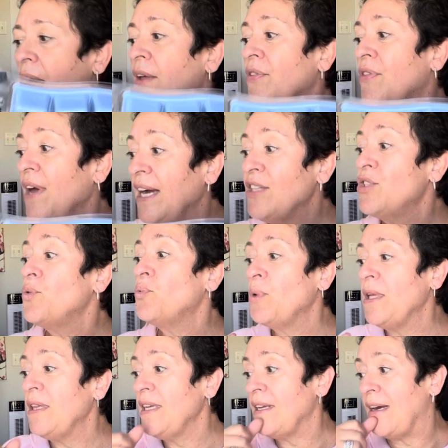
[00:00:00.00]
That's
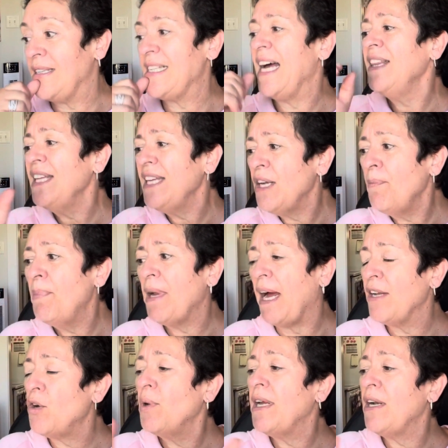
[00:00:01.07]
really nice. A little bit, I
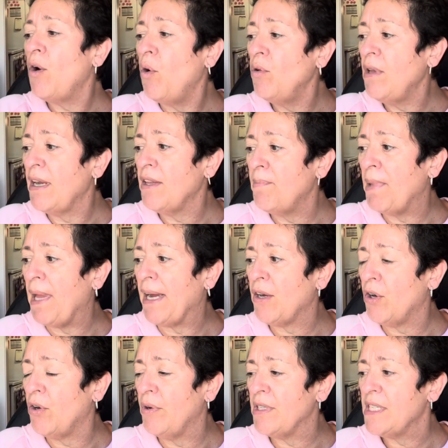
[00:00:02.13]
don't get a whole lot of the black
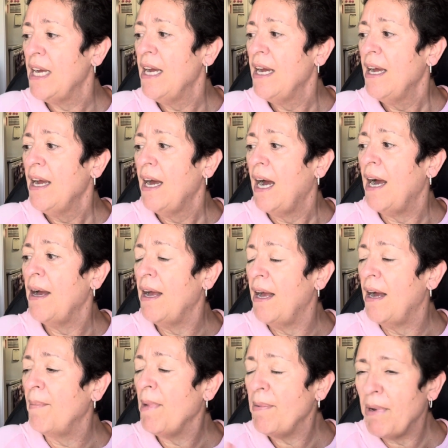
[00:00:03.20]
currant.
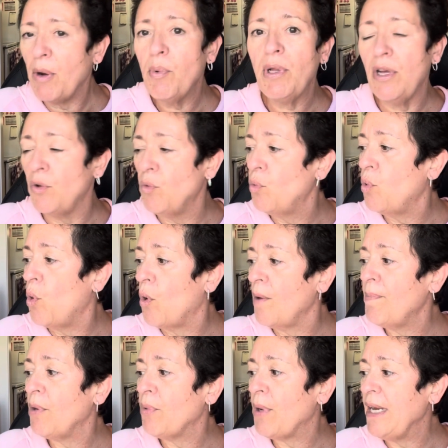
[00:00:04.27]
Uh, maybe I will on warm,
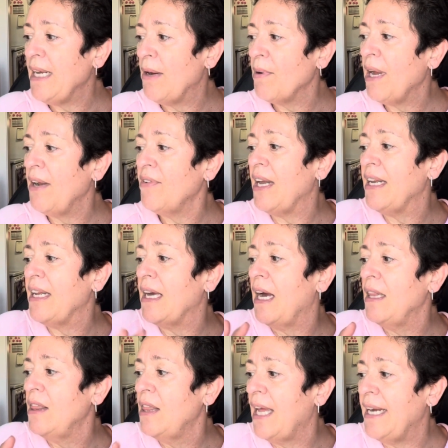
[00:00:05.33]
but right now I'm kind of getting a
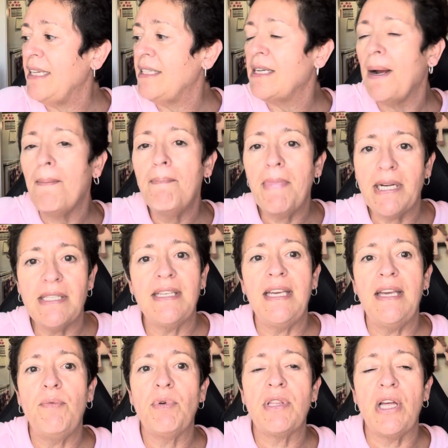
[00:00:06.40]
light
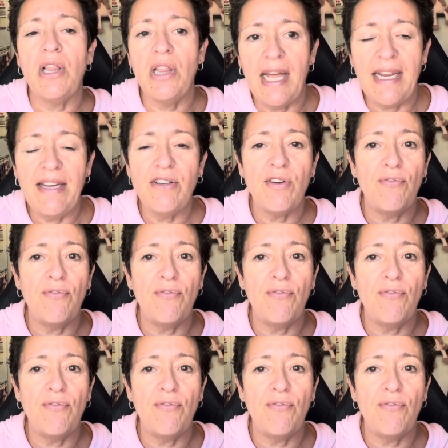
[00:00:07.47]
musky with a light